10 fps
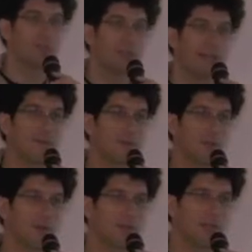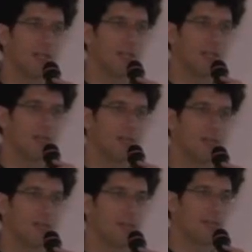platforms
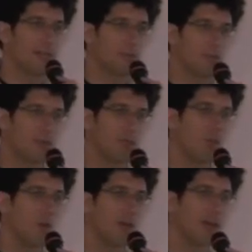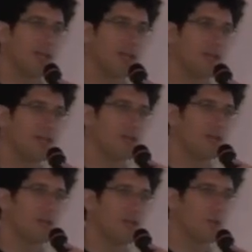to make a really wide
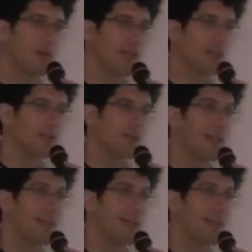variety of